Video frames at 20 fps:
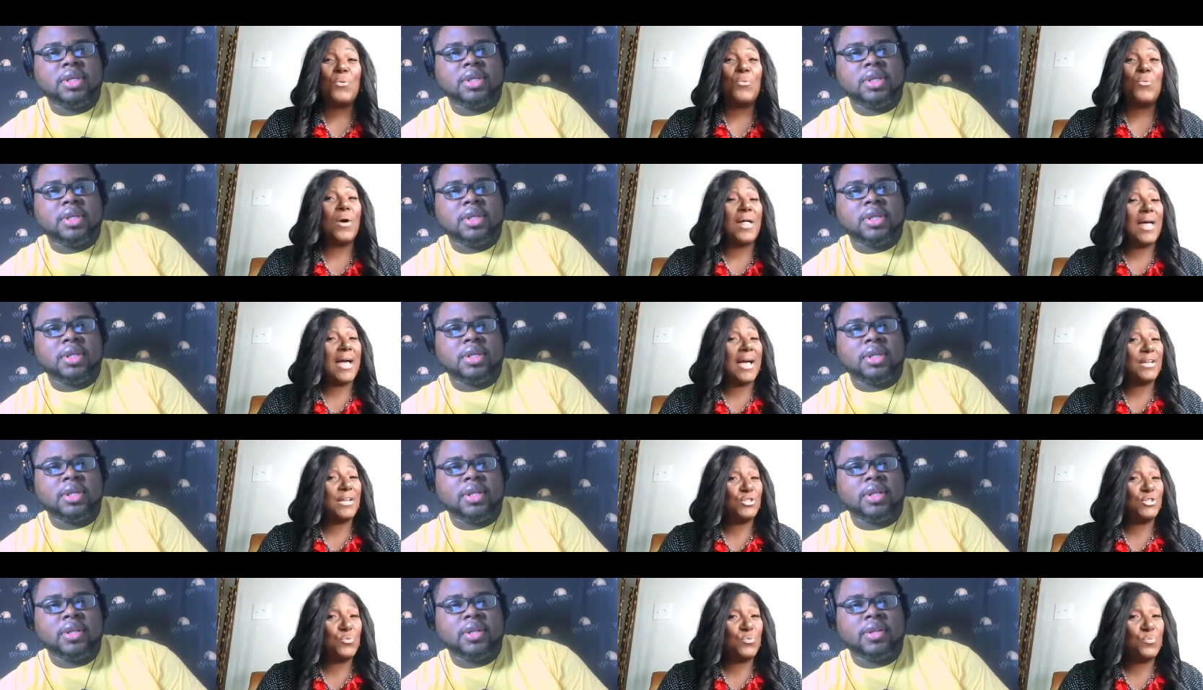Speaker 1: Well,
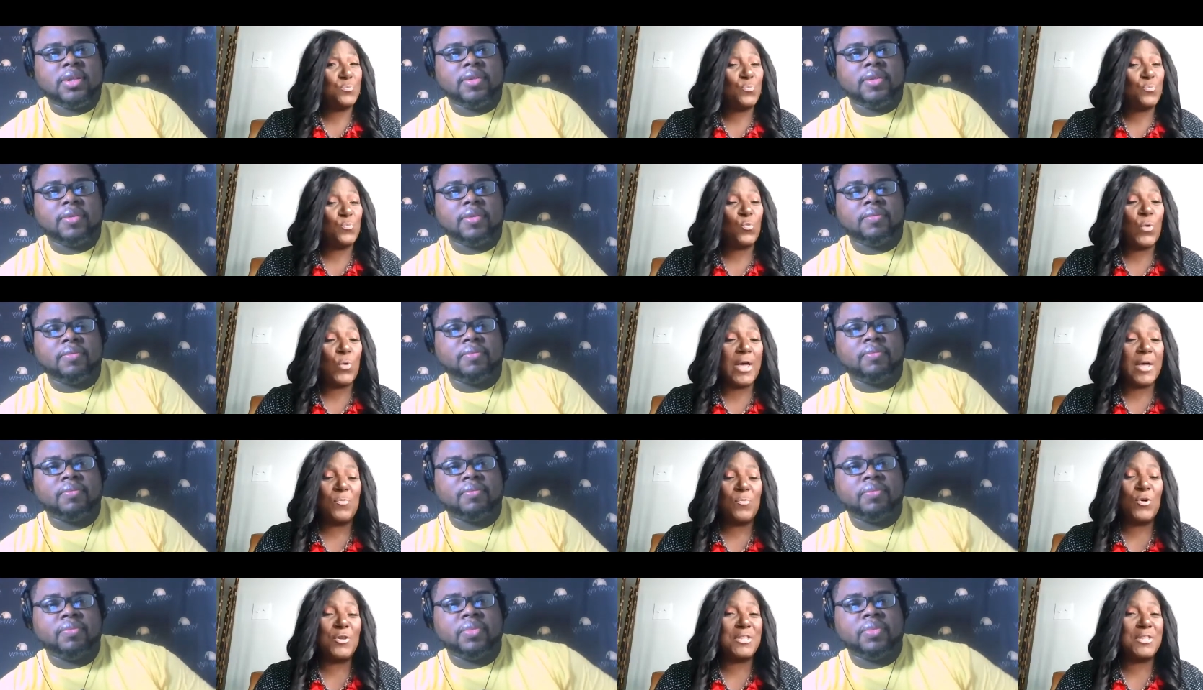I do
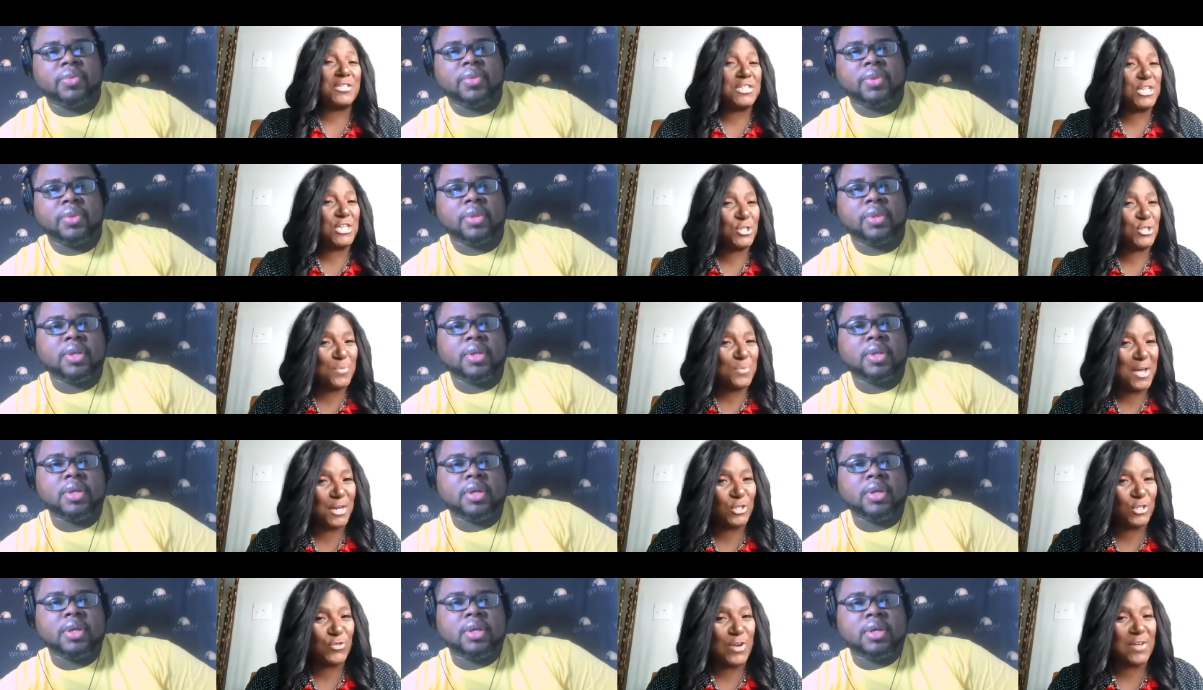way more than teach them
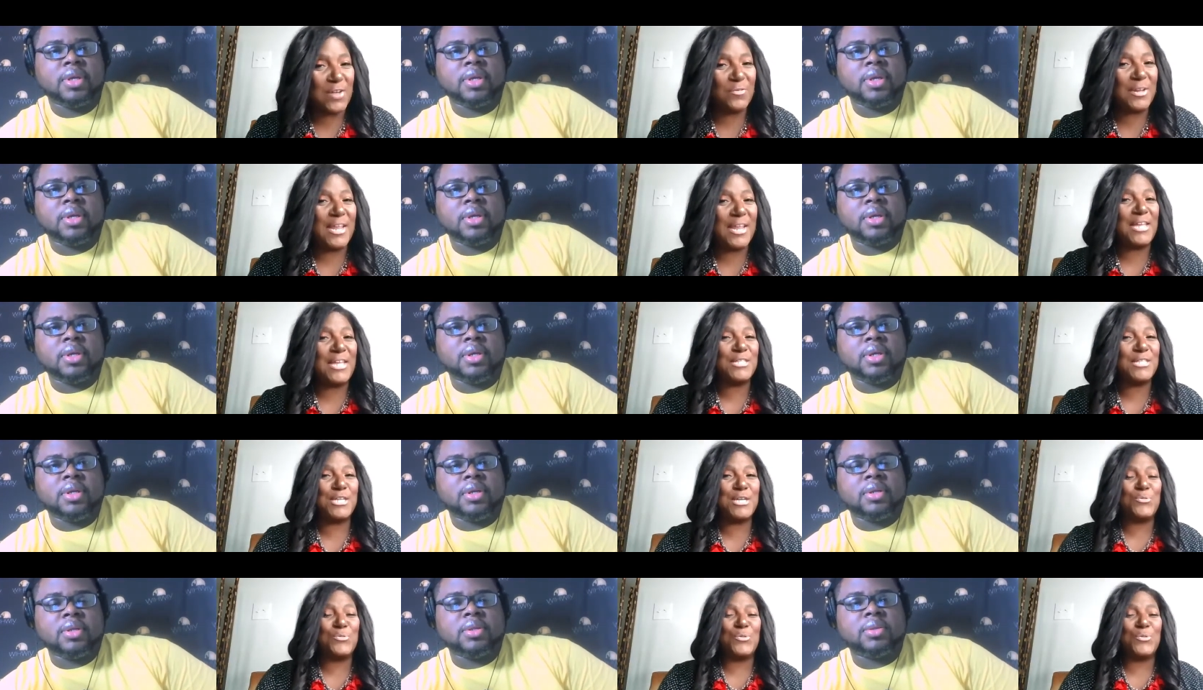how to drive an
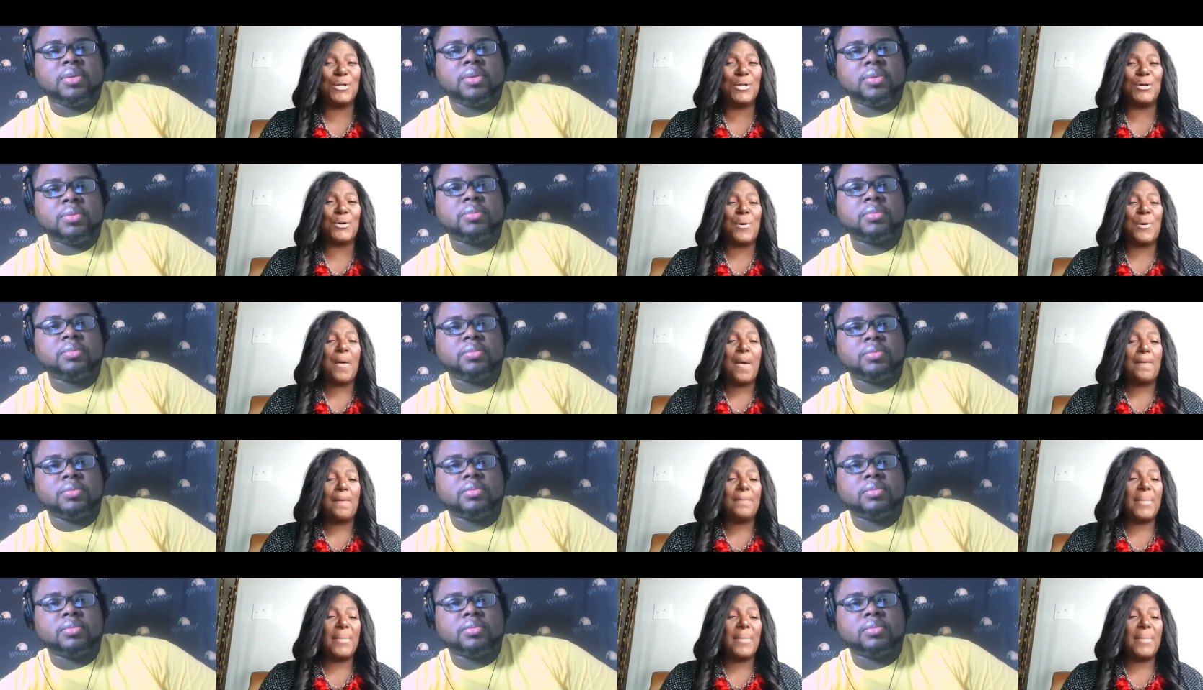eighteen wheeler,